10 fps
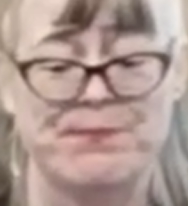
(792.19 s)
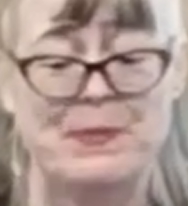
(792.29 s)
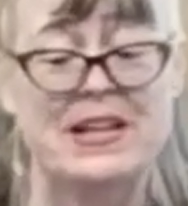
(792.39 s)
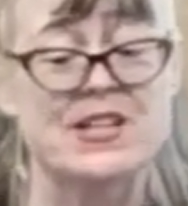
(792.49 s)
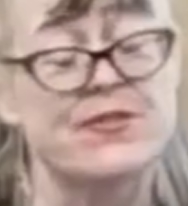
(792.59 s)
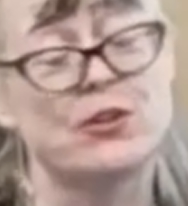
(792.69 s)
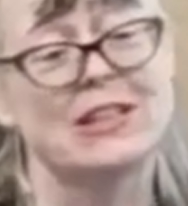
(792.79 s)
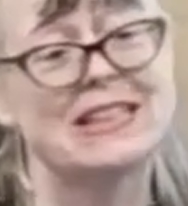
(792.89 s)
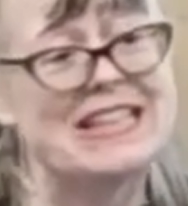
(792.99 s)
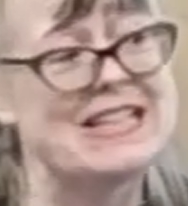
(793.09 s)
Because for
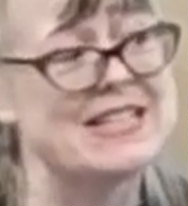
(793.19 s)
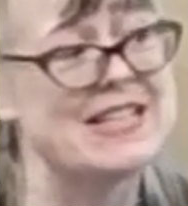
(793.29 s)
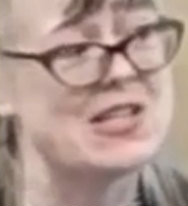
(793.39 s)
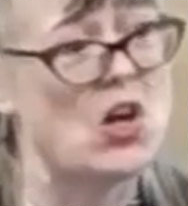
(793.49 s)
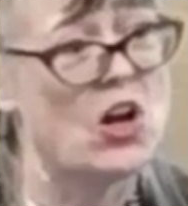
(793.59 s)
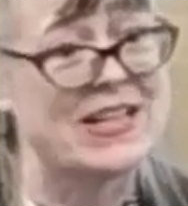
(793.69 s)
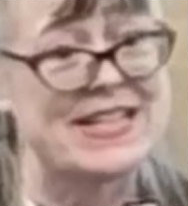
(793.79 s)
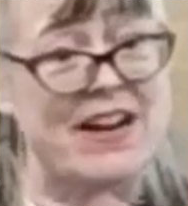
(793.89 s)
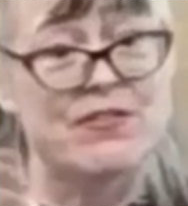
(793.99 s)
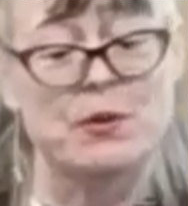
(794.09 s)
at least as long as
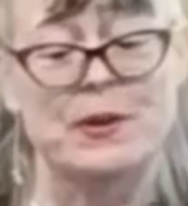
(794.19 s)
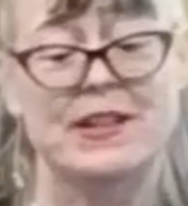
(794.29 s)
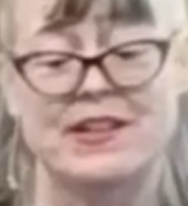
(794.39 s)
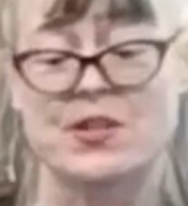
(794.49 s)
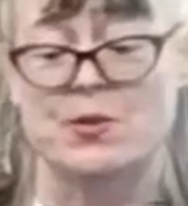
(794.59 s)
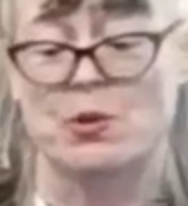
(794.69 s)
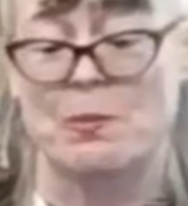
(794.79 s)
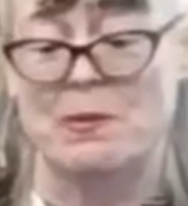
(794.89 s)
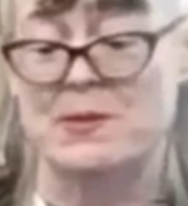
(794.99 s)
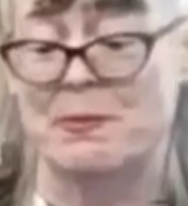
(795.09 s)
everyone in this
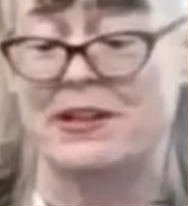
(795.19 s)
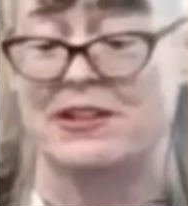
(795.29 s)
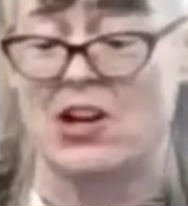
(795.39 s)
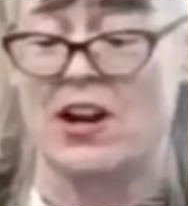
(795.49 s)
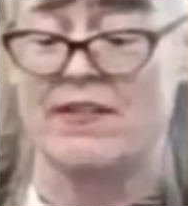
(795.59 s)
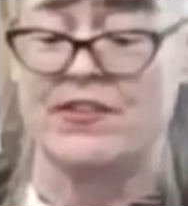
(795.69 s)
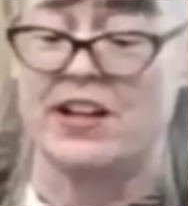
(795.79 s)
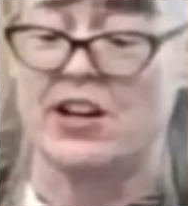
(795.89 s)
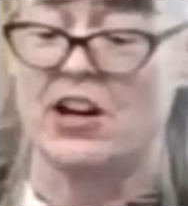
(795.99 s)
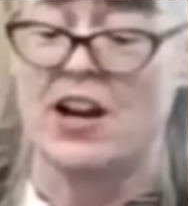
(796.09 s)
room has been alive,
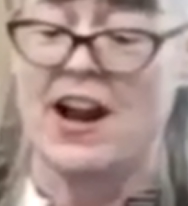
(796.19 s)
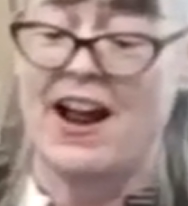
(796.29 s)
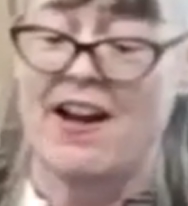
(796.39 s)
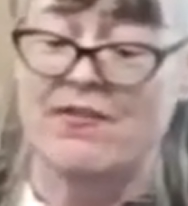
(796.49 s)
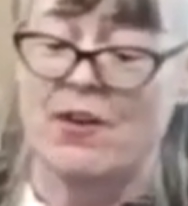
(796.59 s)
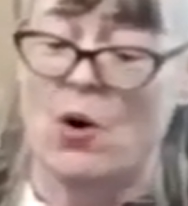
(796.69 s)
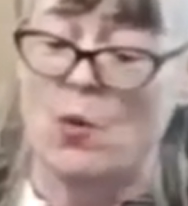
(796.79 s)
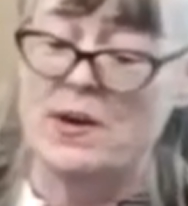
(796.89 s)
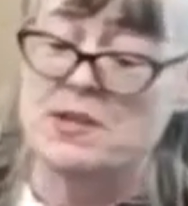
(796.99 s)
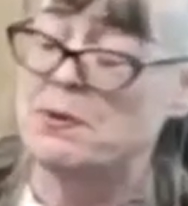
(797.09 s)
there have
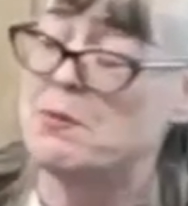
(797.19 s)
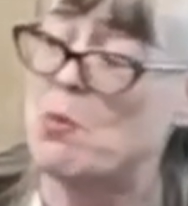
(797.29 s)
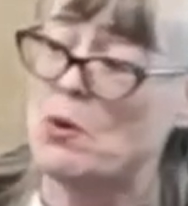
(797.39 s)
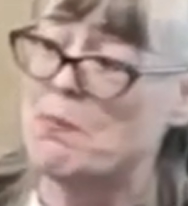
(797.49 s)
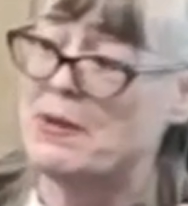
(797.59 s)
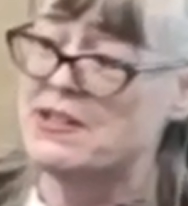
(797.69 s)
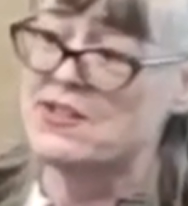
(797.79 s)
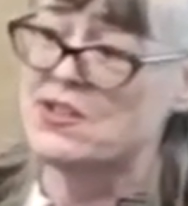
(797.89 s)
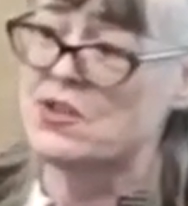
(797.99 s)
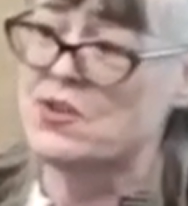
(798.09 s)
always been more
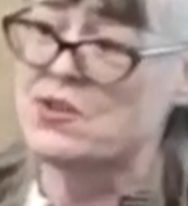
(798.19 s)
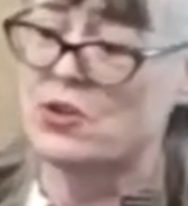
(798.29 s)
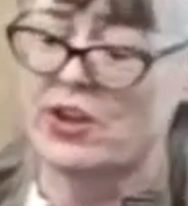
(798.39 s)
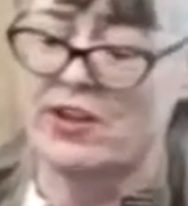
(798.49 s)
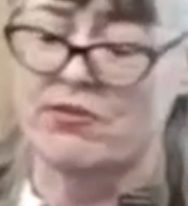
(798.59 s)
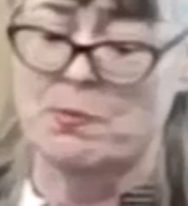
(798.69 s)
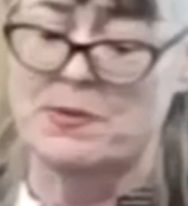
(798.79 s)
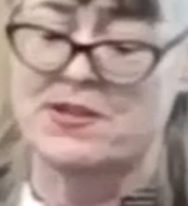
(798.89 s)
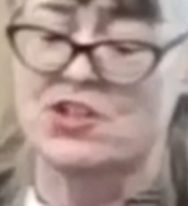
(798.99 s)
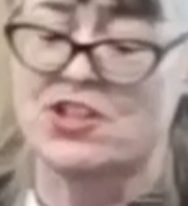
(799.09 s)
ministers looking for
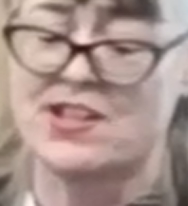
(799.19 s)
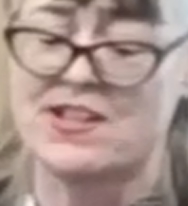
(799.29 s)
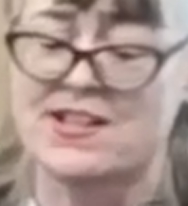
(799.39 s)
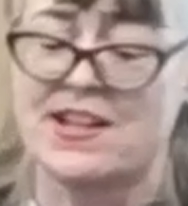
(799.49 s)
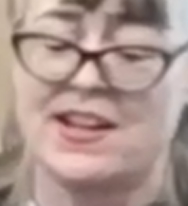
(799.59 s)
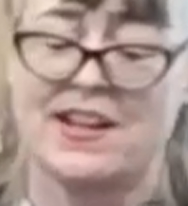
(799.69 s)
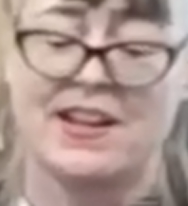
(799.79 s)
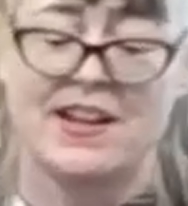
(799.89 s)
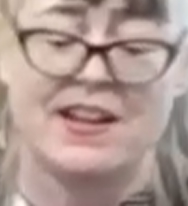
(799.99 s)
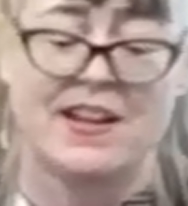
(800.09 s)
positions
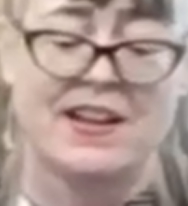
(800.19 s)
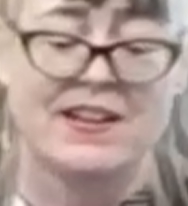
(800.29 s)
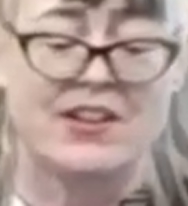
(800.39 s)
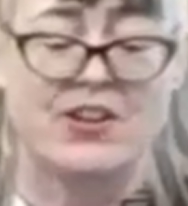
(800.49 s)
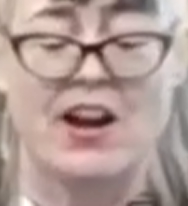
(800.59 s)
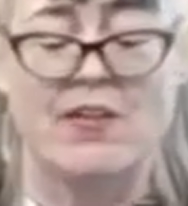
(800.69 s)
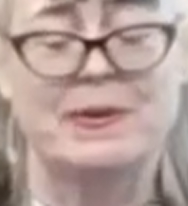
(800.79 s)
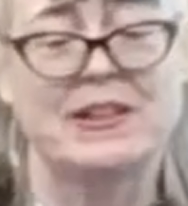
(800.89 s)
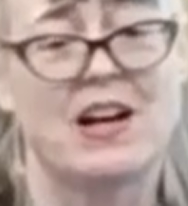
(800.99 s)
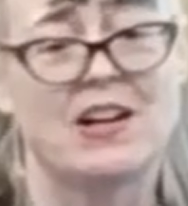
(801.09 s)
than there have
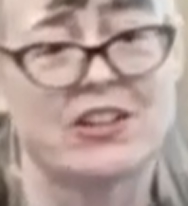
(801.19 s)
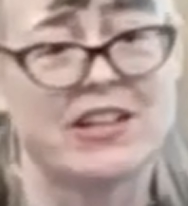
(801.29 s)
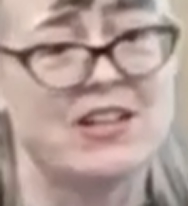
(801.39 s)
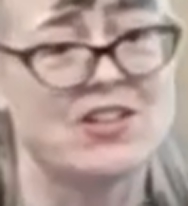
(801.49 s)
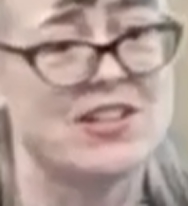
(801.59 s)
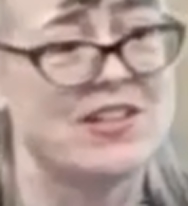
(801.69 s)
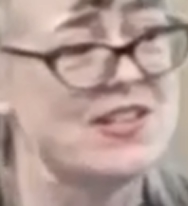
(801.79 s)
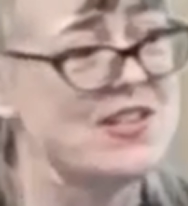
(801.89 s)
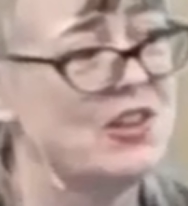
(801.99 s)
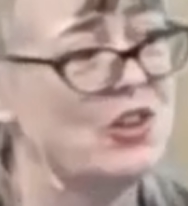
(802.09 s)
been
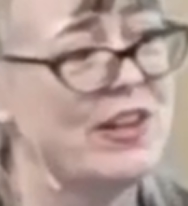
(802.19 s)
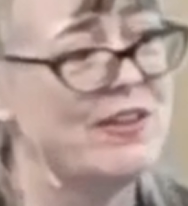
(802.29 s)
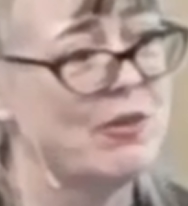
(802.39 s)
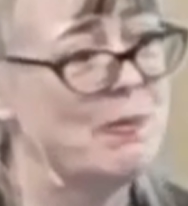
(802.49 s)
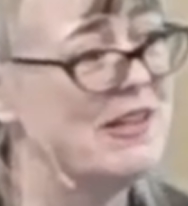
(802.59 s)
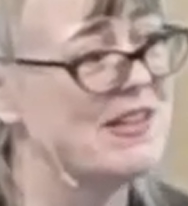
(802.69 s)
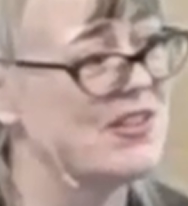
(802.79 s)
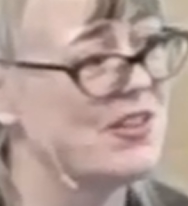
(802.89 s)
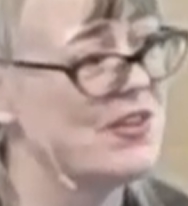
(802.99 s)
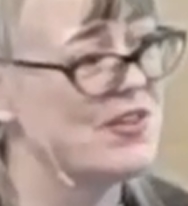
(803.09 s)
congregations looking for
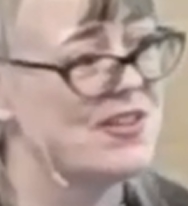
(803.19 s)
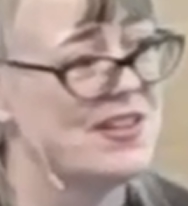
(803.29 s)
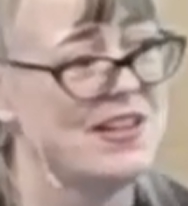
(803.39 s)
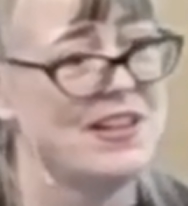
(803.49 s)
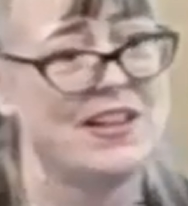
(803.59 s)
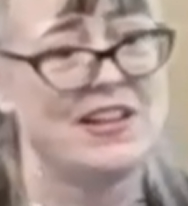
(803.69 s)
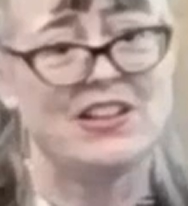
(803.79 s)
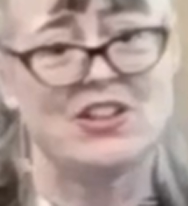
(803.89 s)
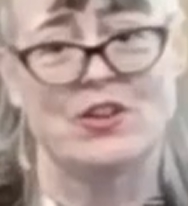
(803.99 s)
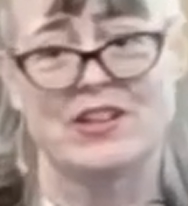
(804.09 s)
ministers
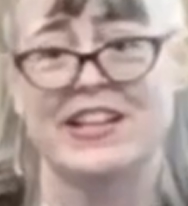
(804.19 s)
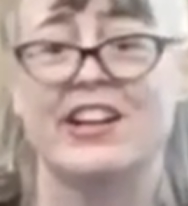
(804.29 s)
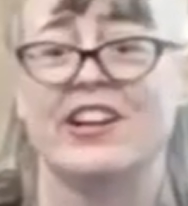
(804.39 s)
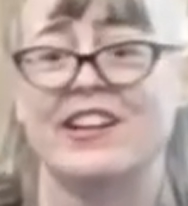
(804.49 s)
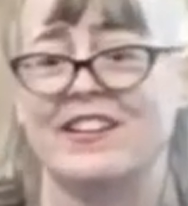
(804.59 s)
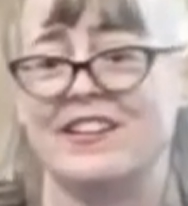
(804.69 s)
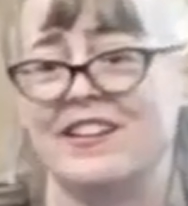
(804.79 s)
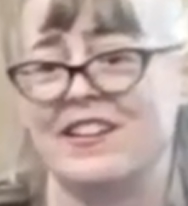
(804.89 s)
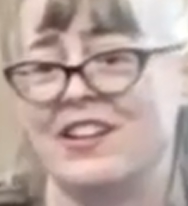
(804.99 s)
in Unitarian